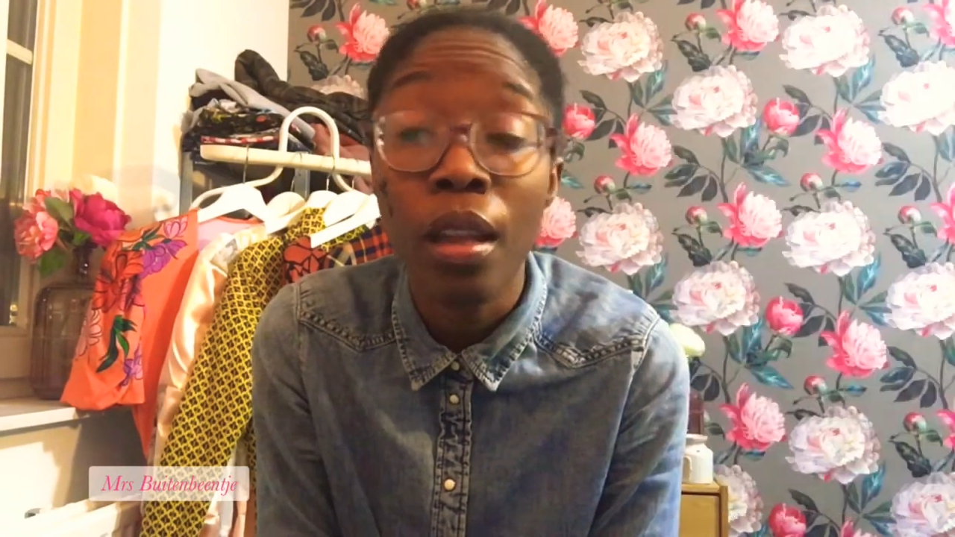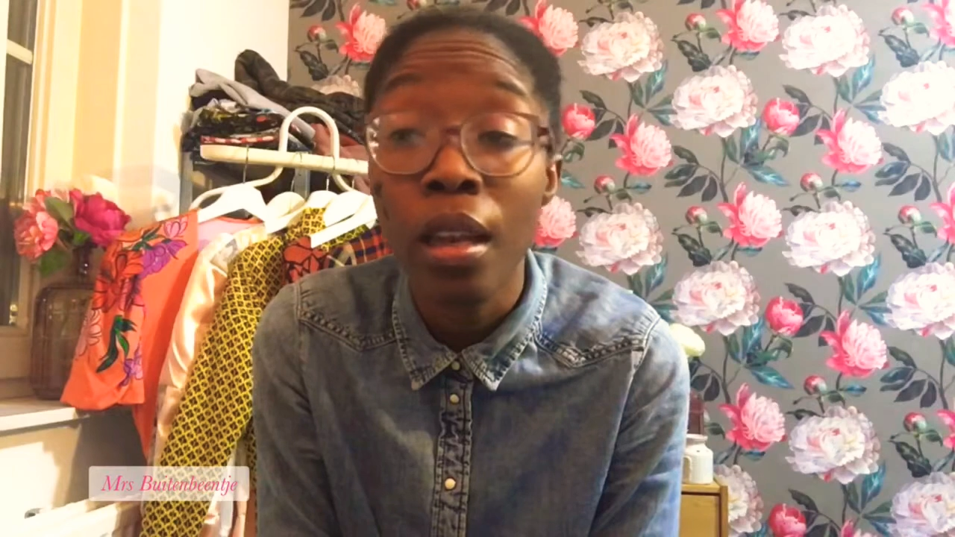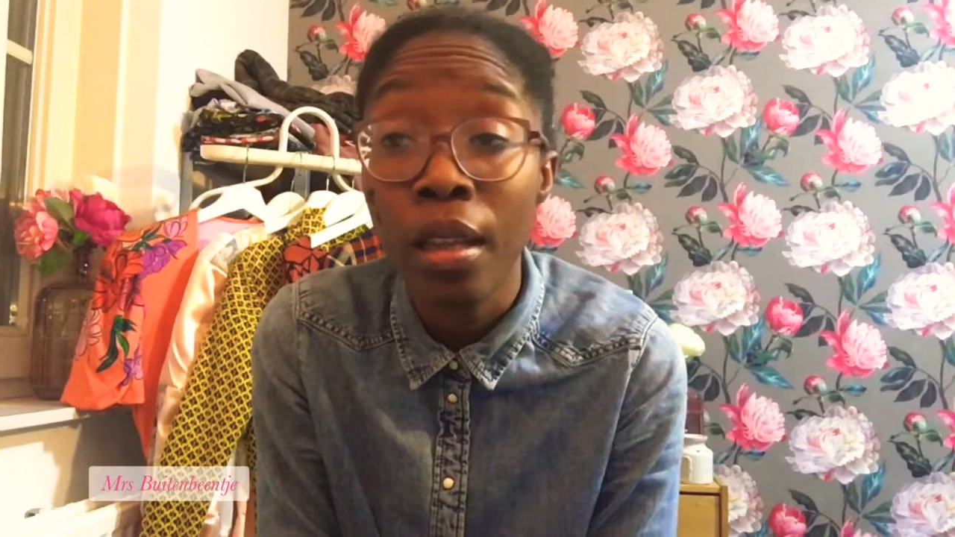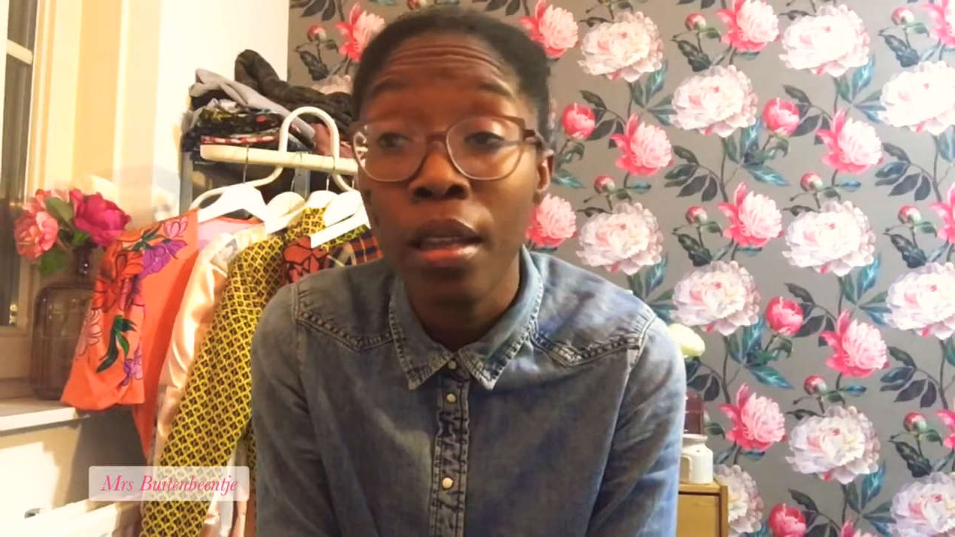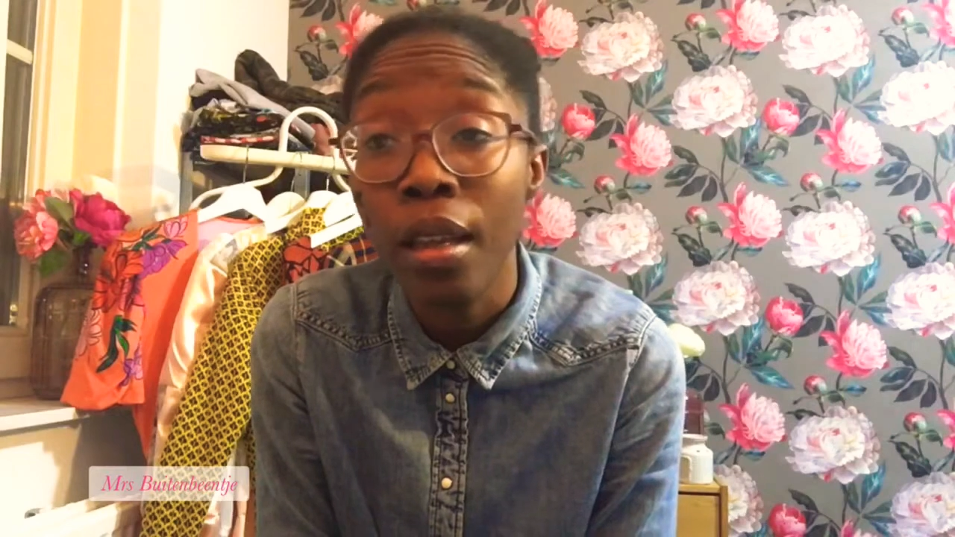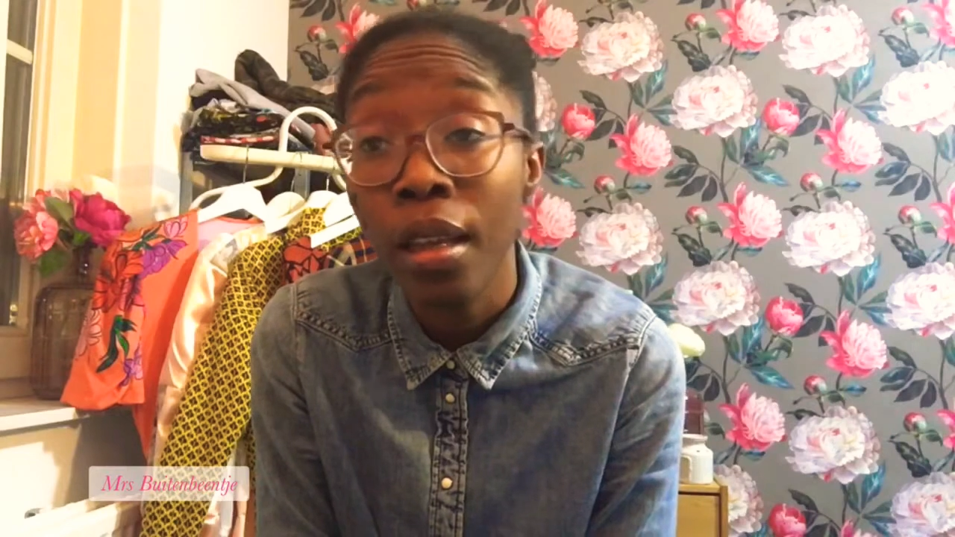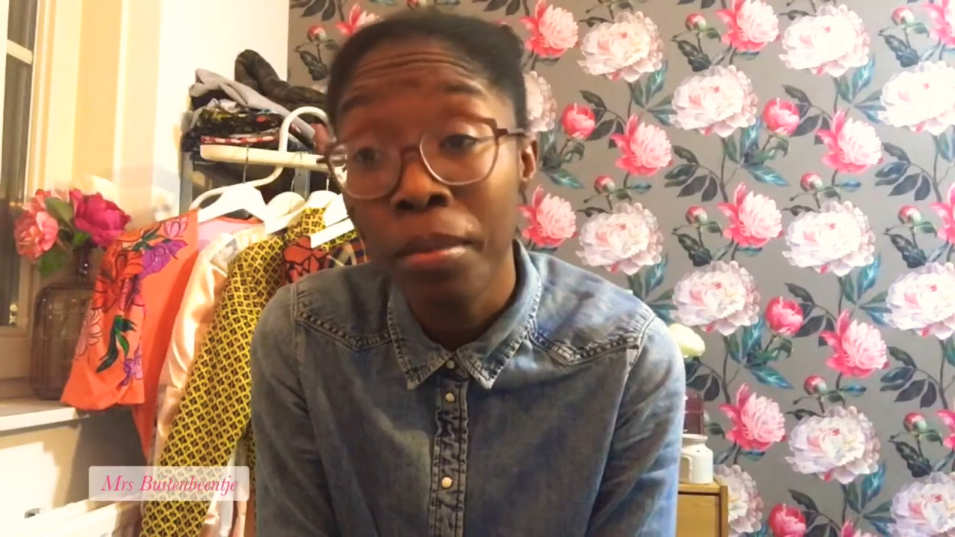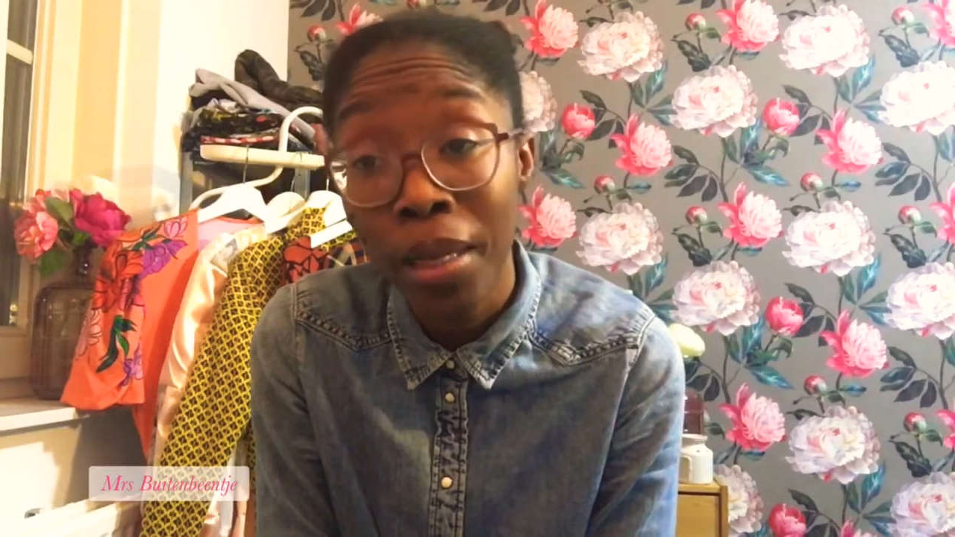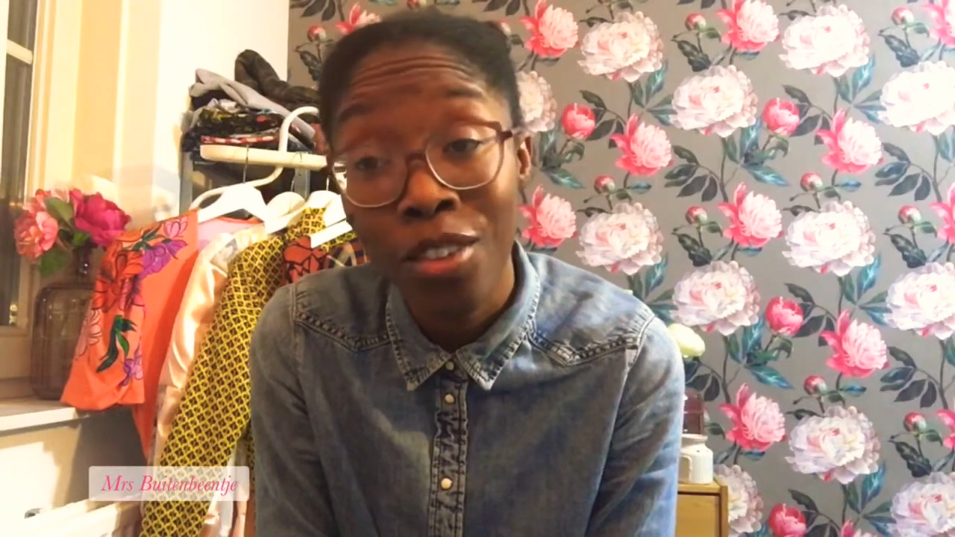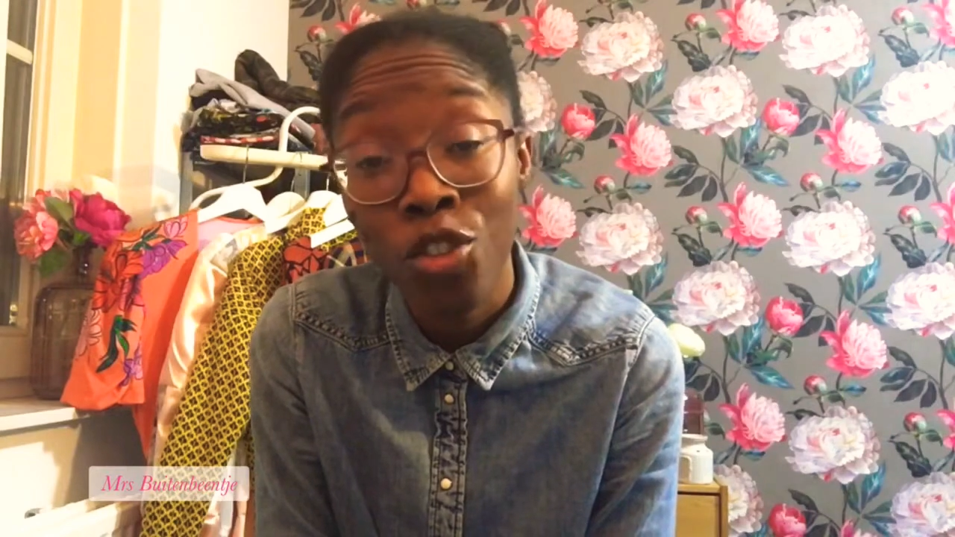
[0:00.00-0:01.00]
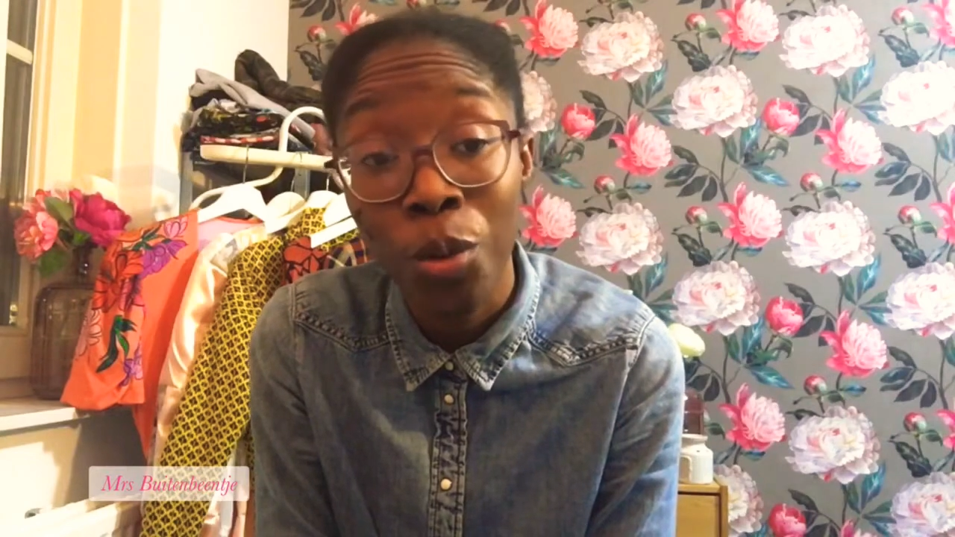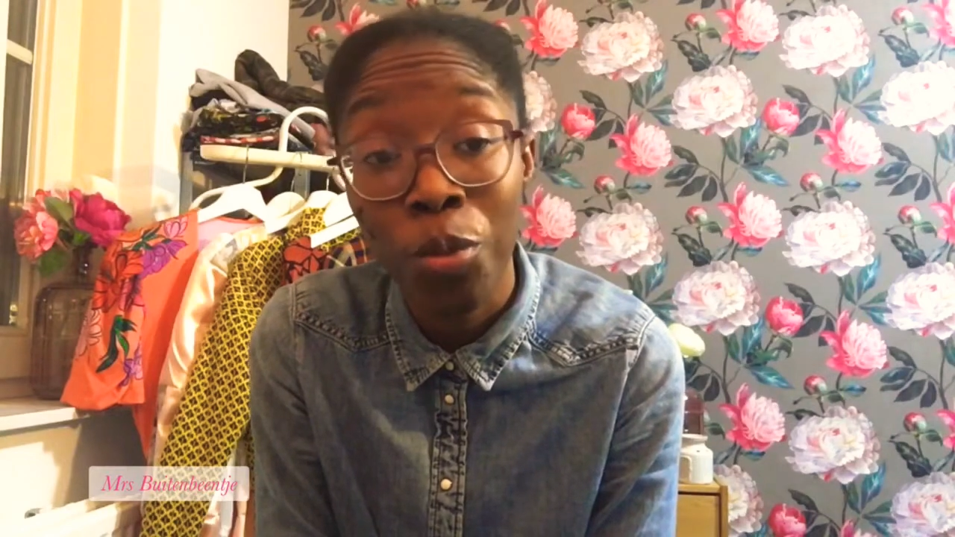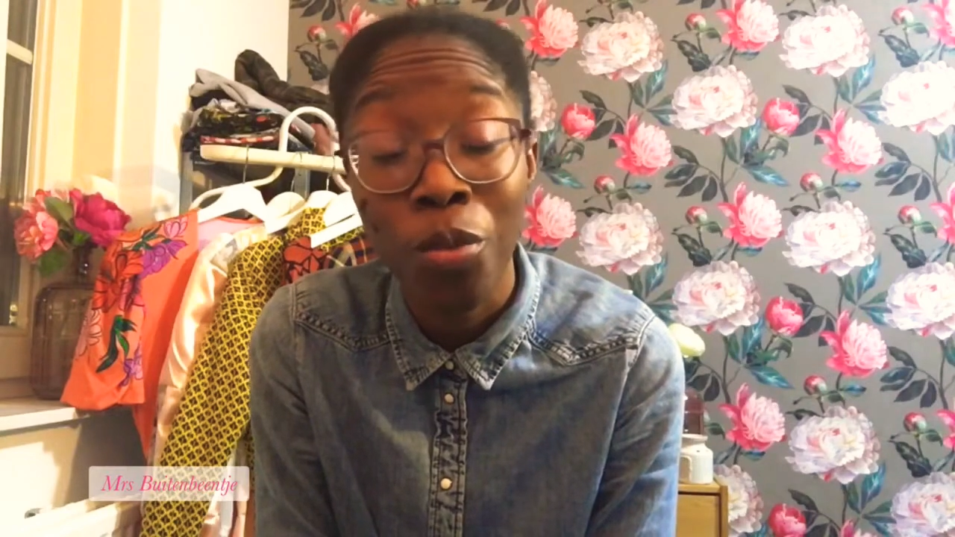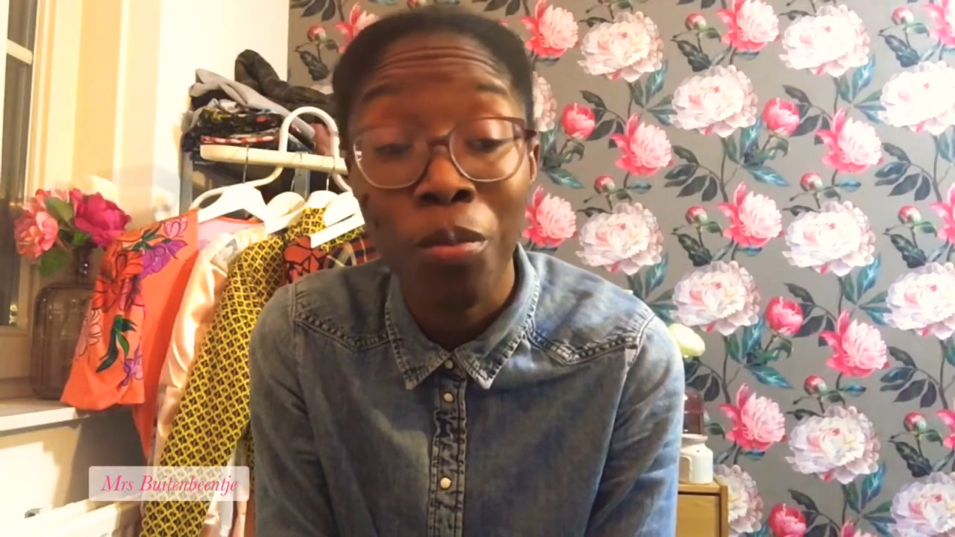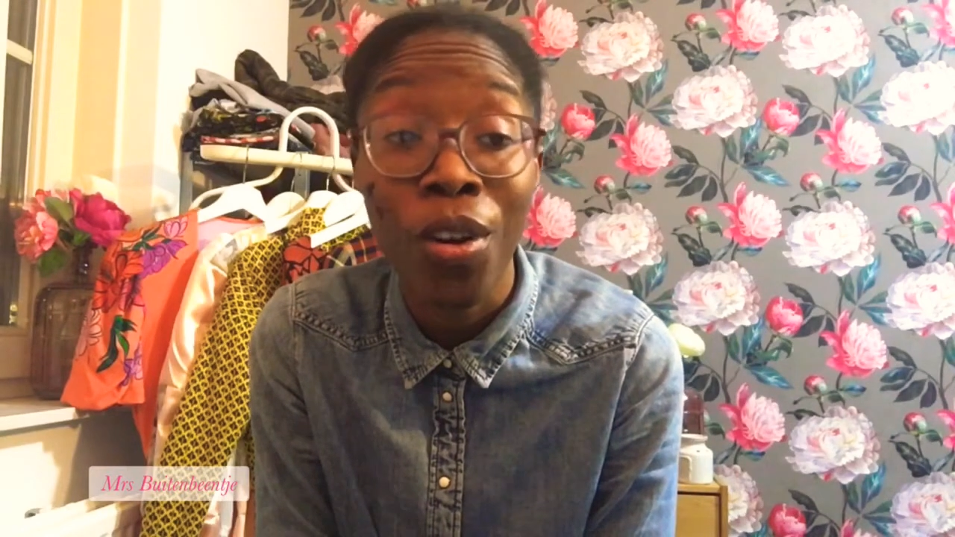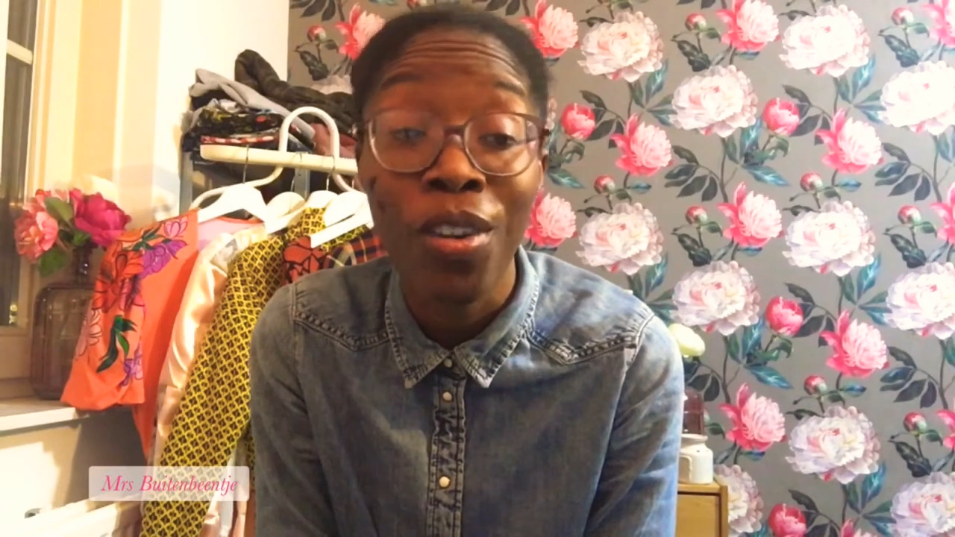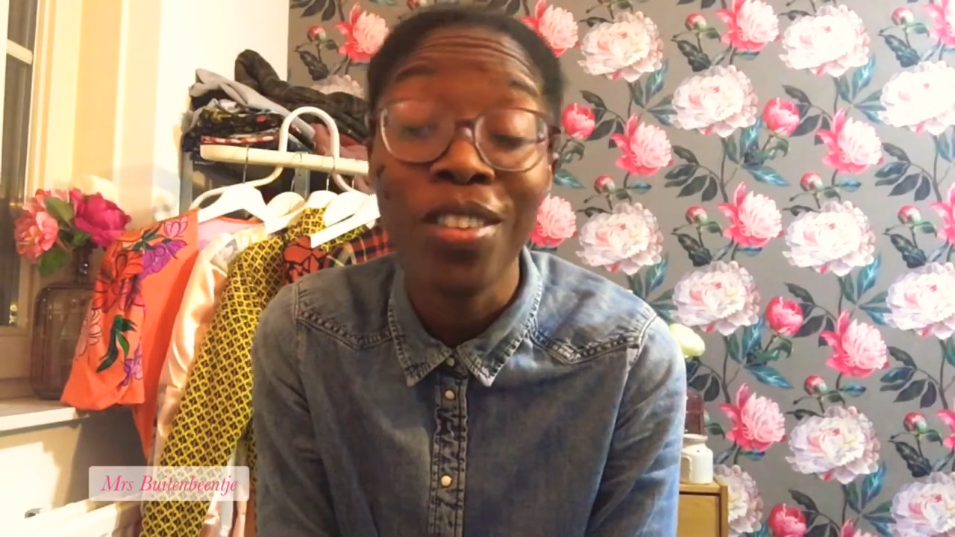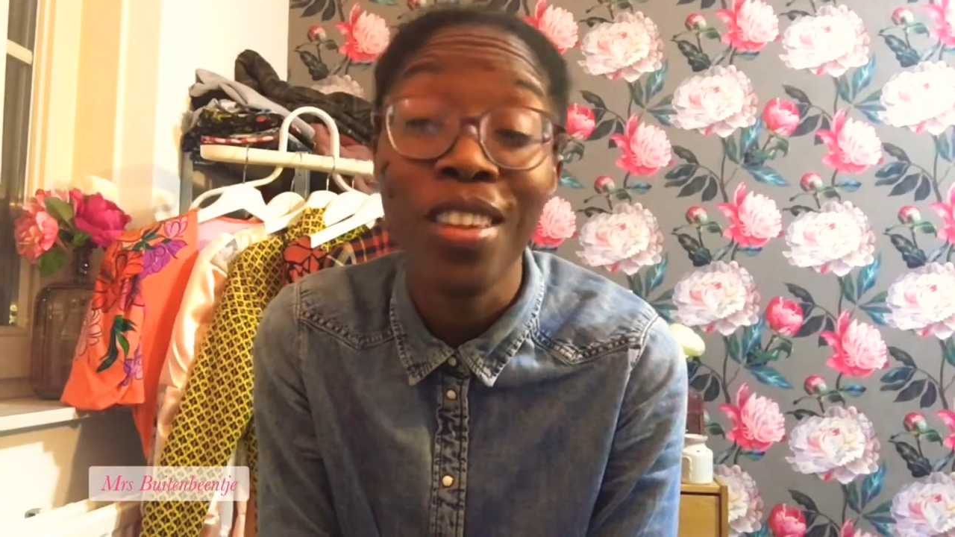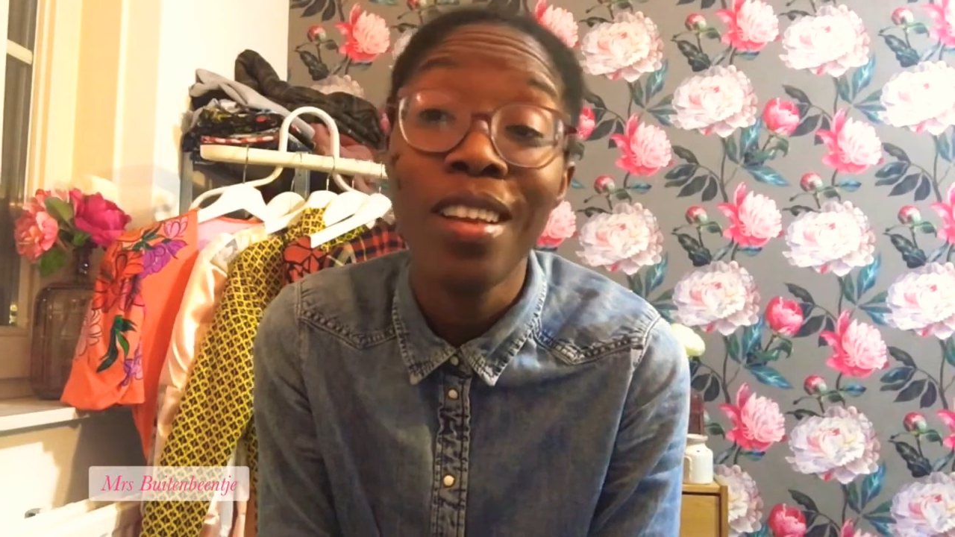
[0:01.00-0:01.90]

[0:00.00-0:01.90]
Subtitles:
link in my description box.